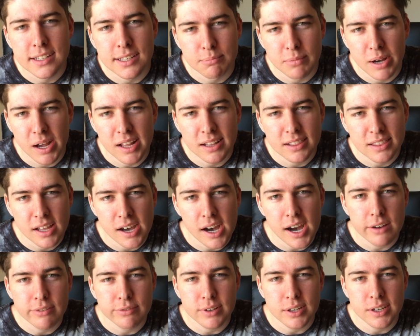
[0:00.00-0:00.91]
in my
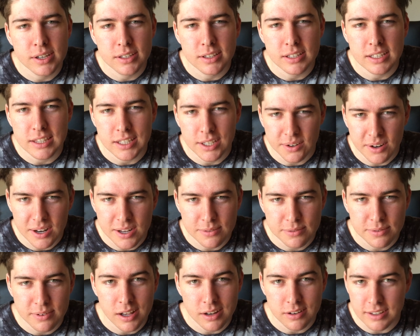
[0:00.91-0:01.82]
life early in the grand
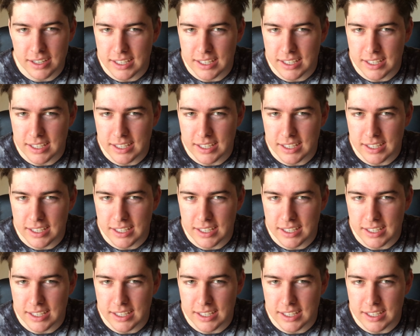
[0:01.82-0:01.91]
final.